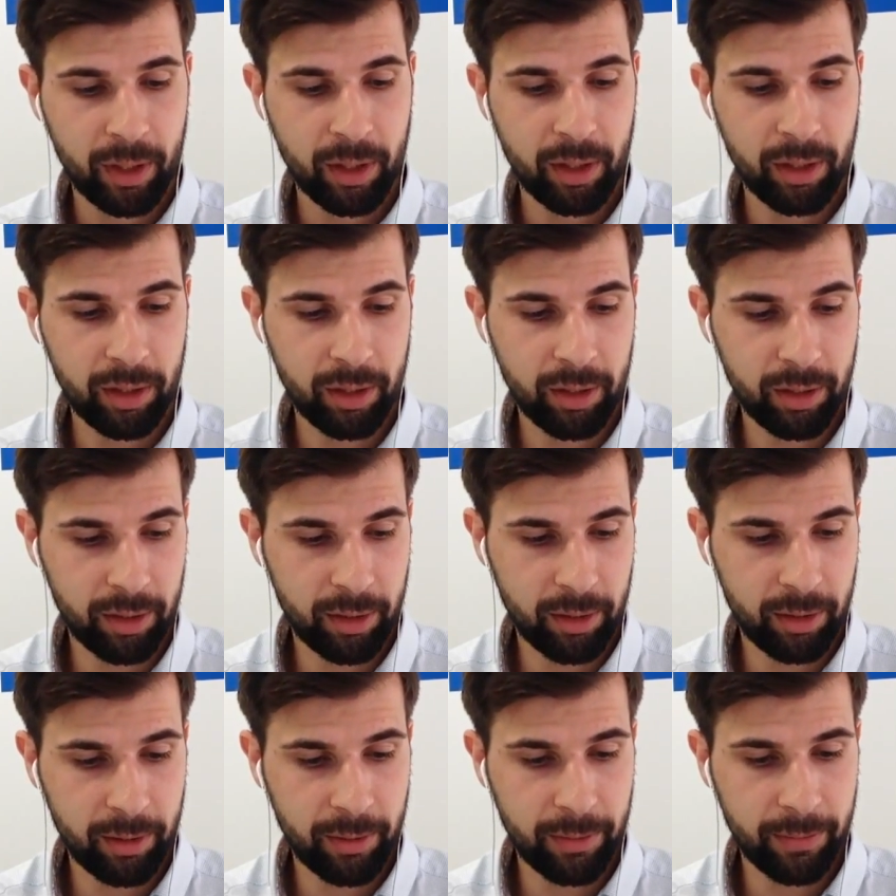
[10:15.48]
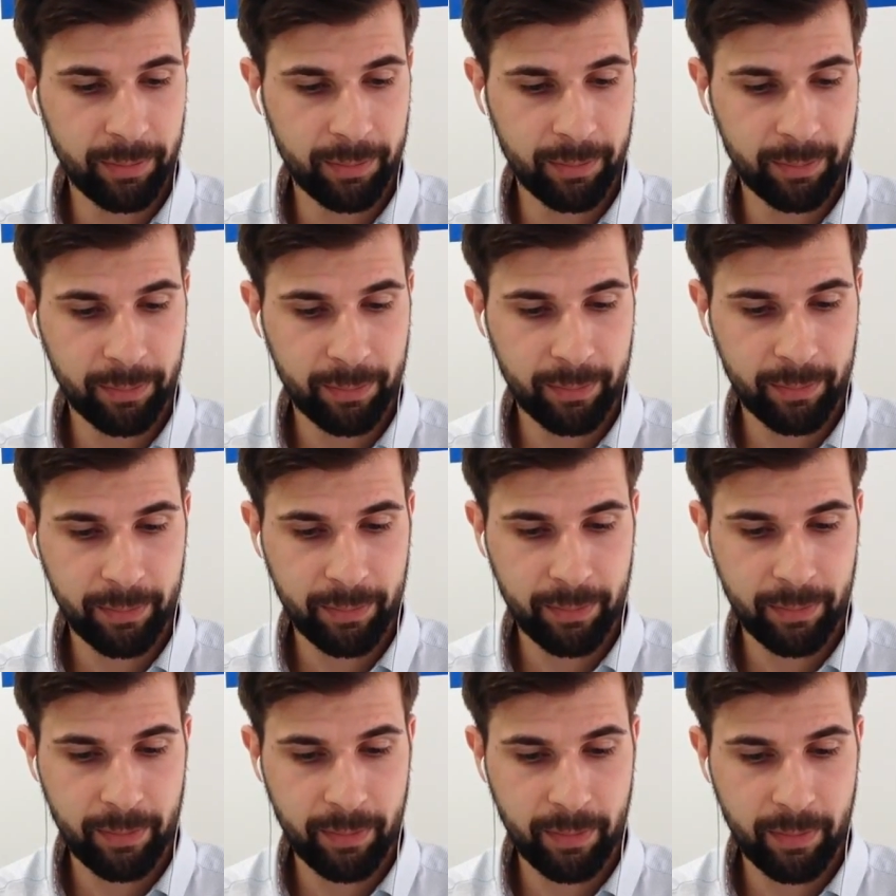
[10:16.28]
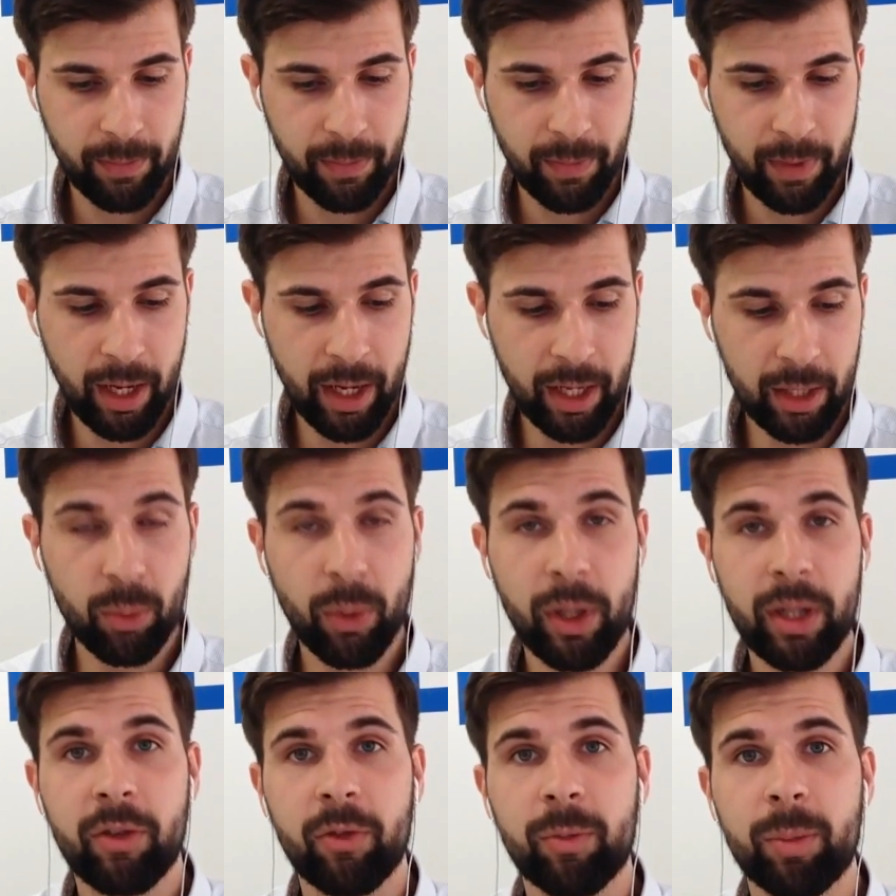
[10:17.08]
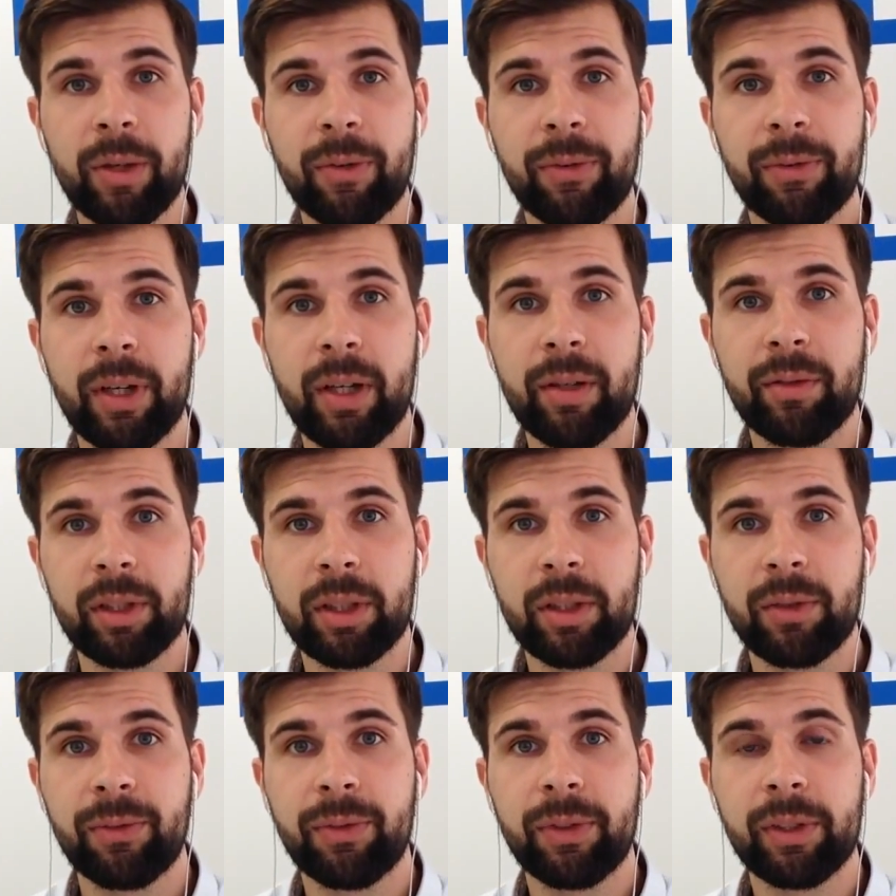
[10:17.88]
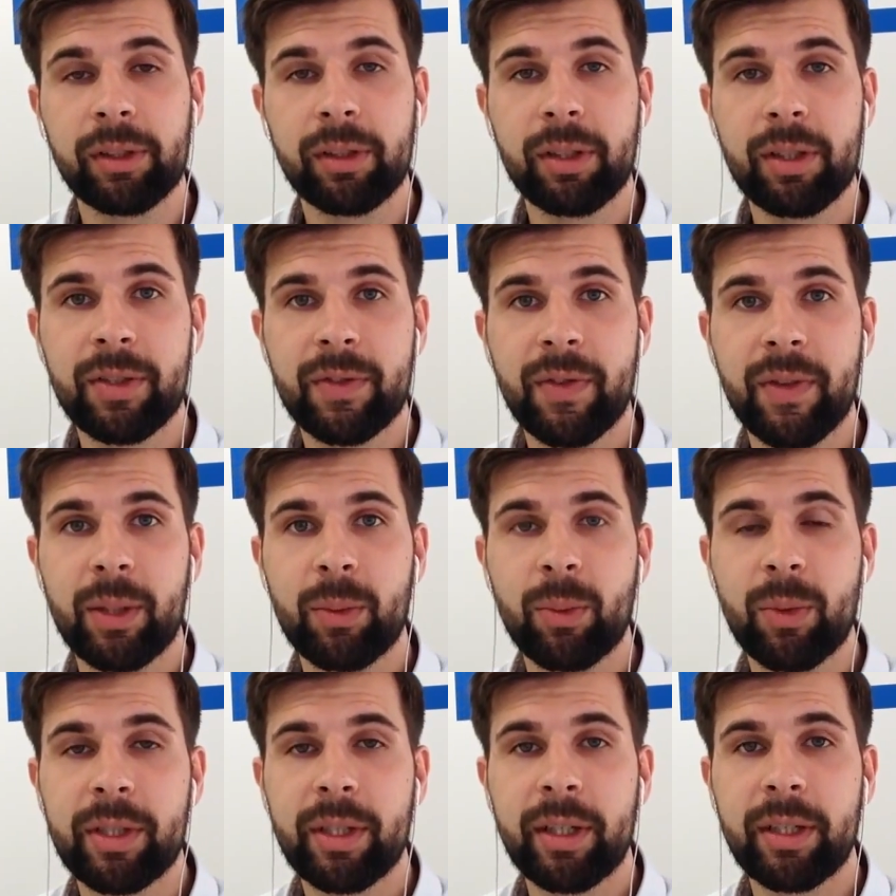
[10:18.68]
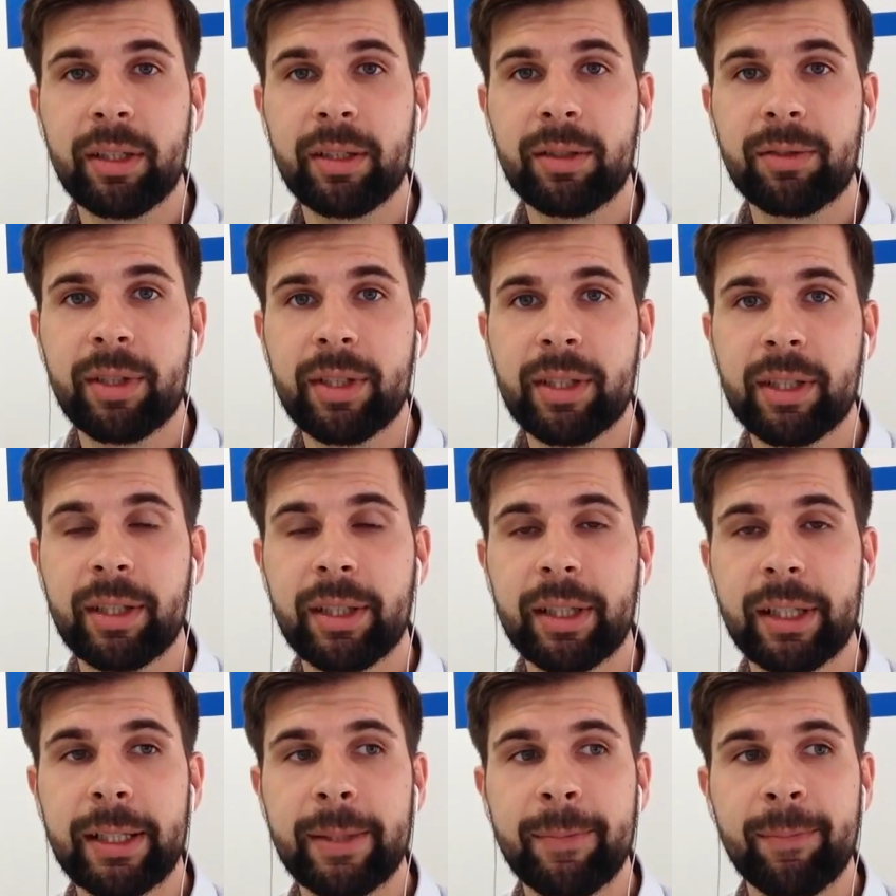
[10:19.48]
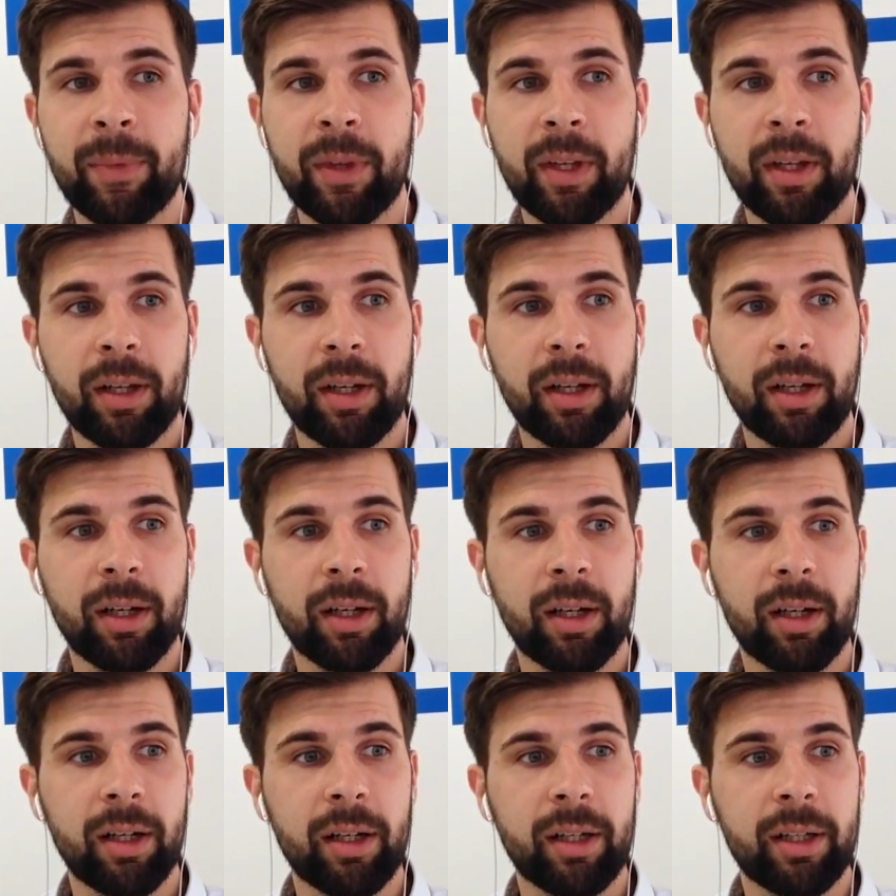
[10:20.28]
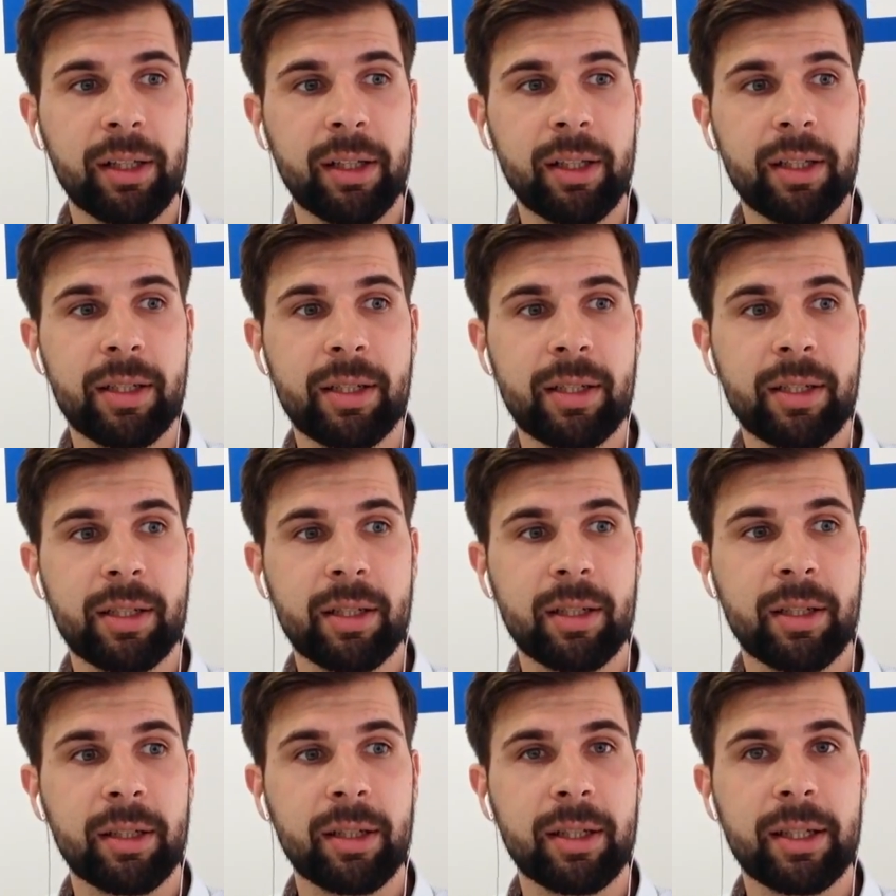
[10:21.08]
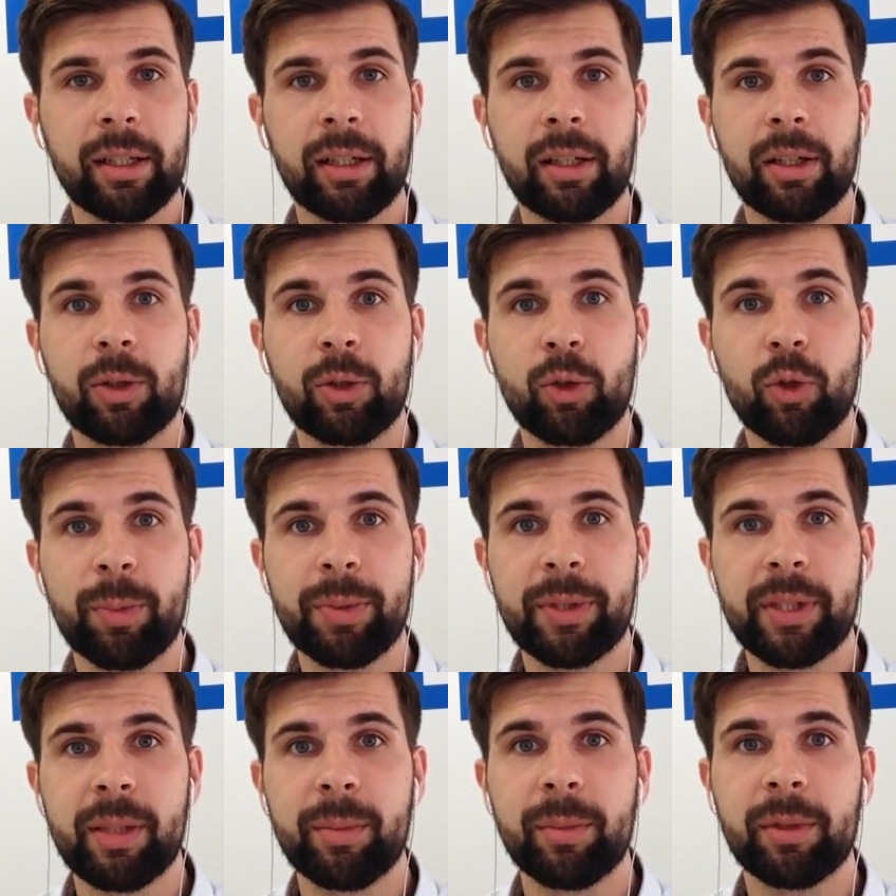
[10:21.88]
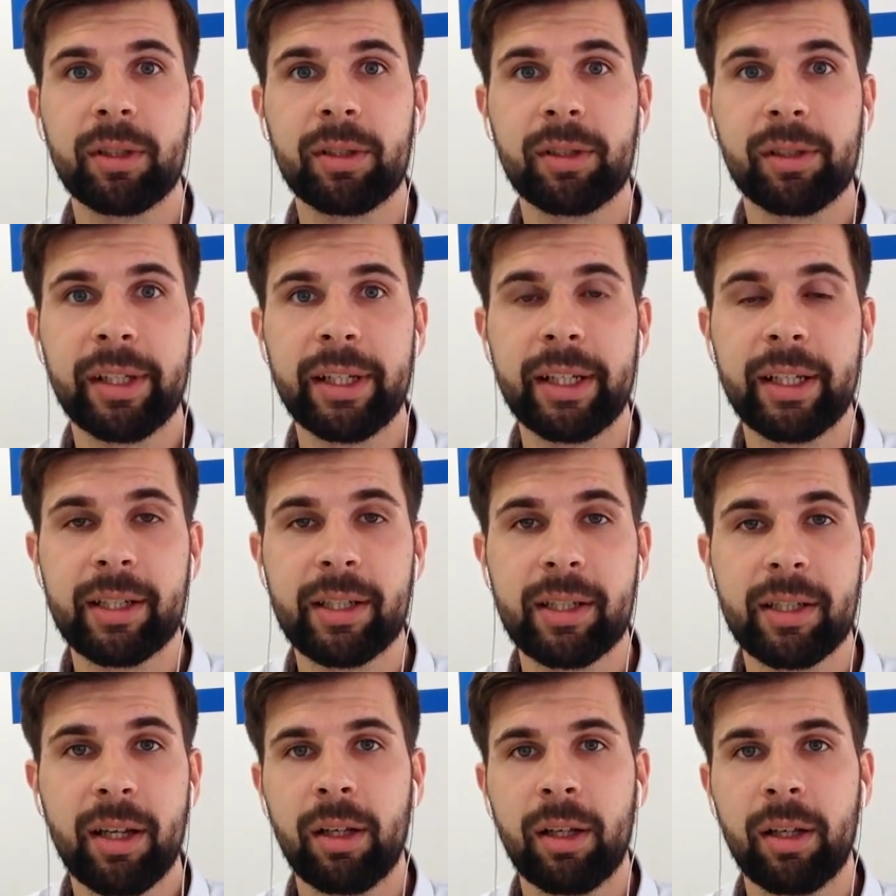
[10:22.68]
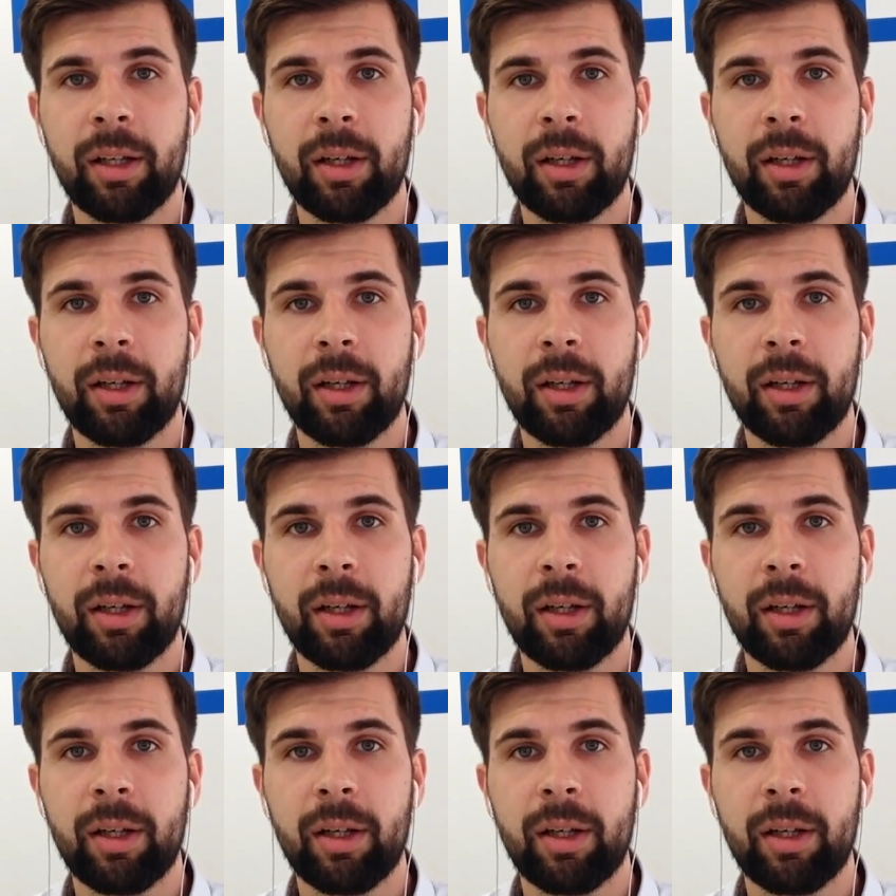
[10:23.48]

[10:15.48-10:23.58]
And one of my favorite filters that was added recently is group similar links.